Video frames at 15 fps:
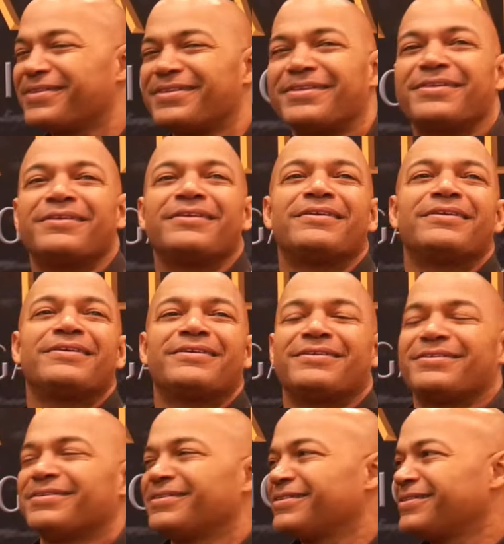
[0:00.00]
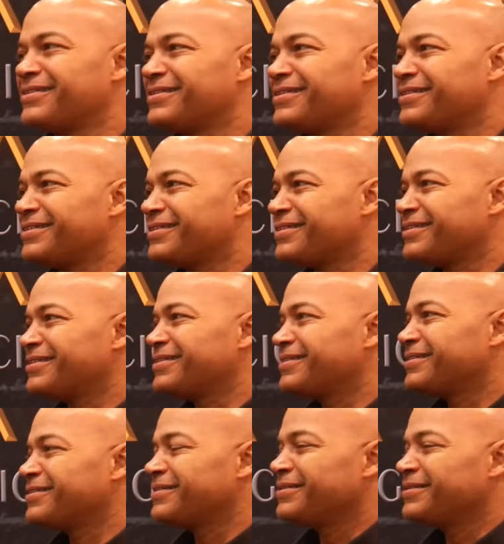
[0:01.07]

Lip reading: The person shown says nothing.